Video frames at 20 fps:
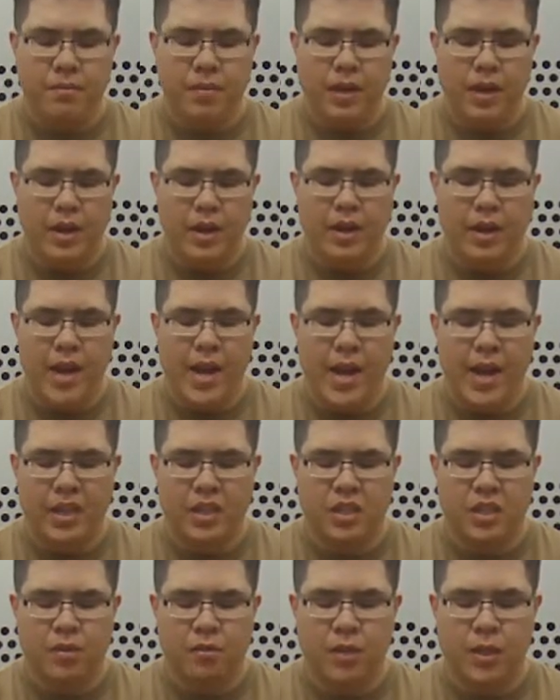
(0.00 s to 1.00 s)
on your
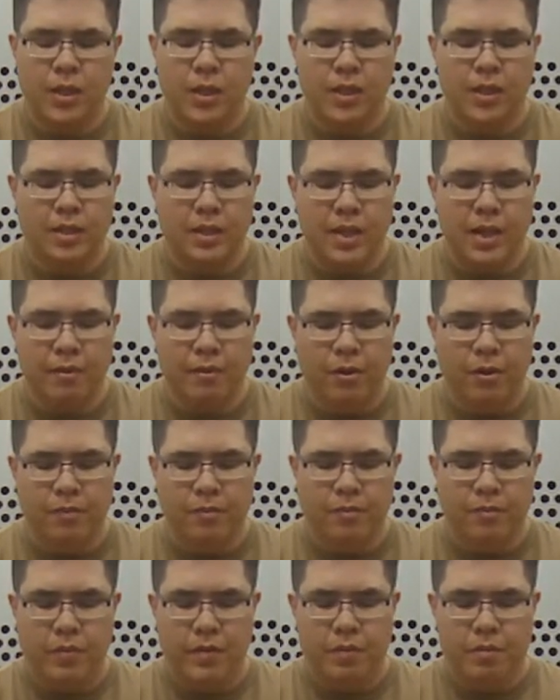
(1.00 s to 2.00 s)
action release lever.
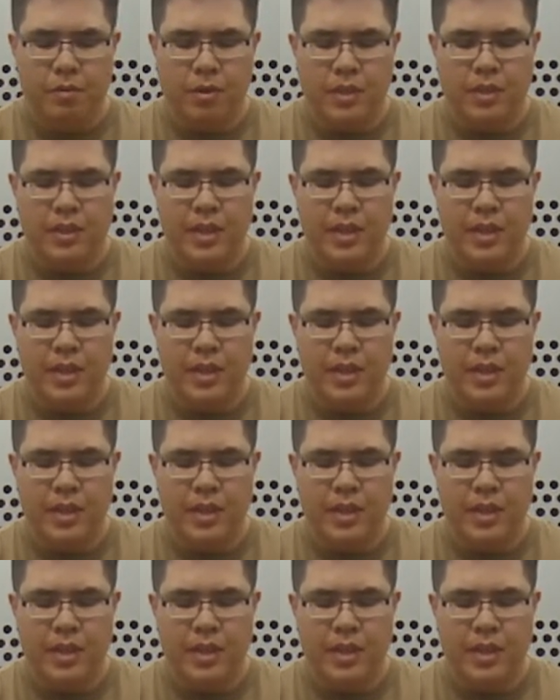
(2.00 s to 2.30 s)
Press